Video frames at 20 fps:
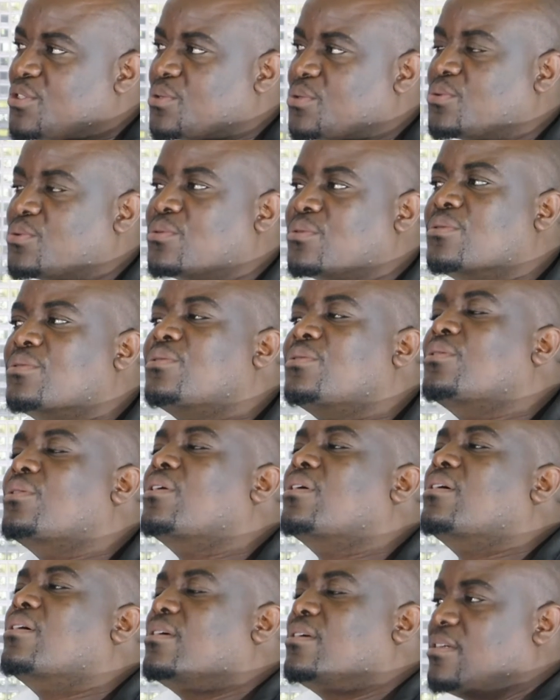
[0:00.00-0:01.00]
to tell you
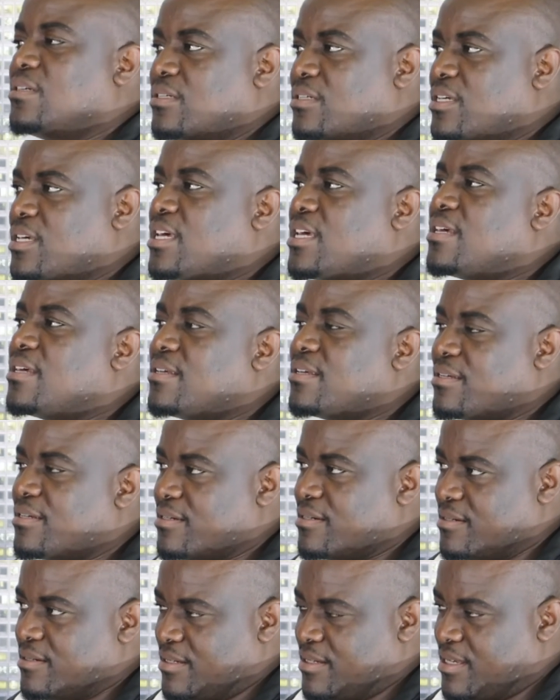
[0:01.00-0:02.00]
that you're still
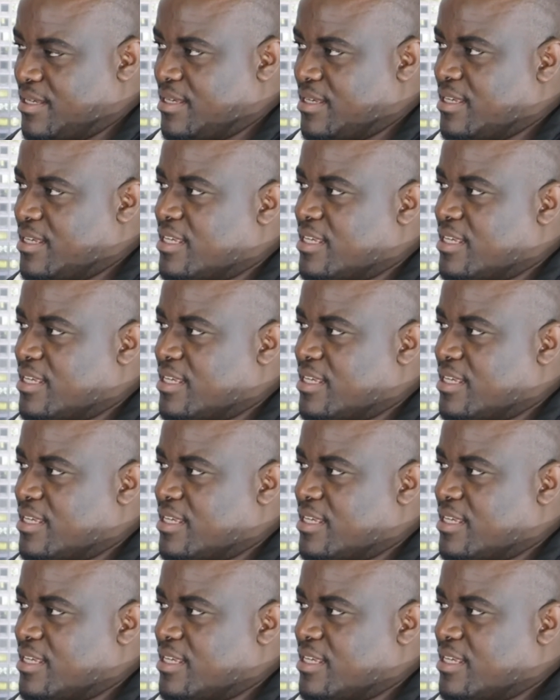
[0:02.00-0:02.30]
below the belt.